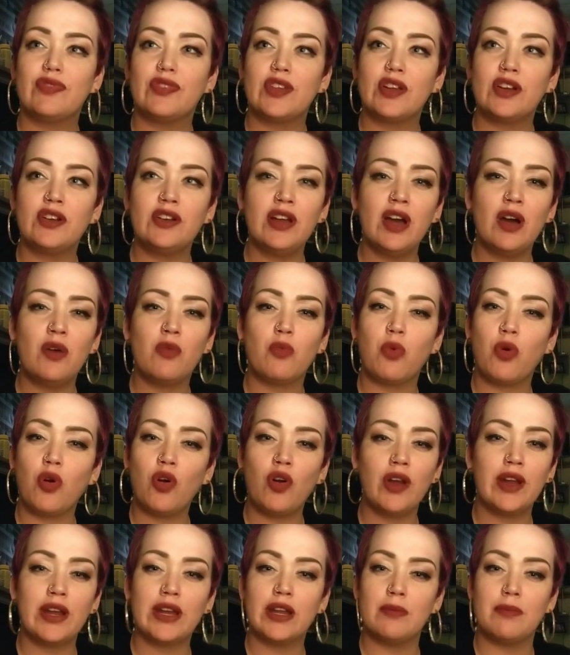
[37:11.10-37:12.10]
they're not
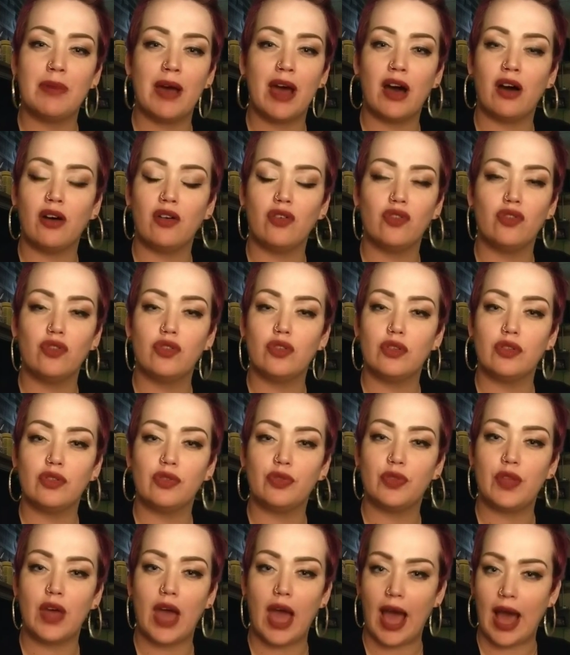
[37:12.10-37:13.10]
worried about
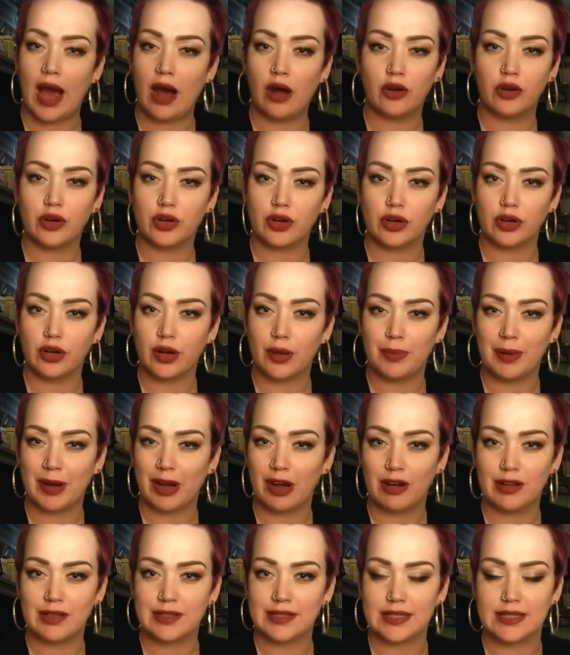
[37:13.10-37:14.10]
the outer
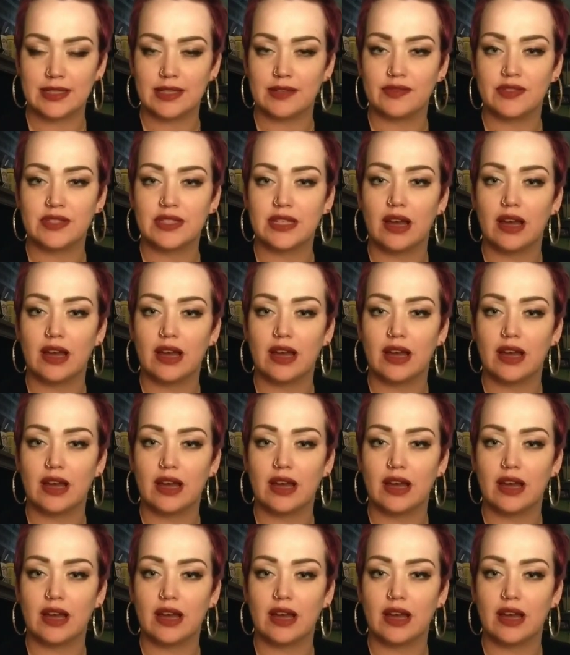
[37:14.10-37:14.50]
appearances of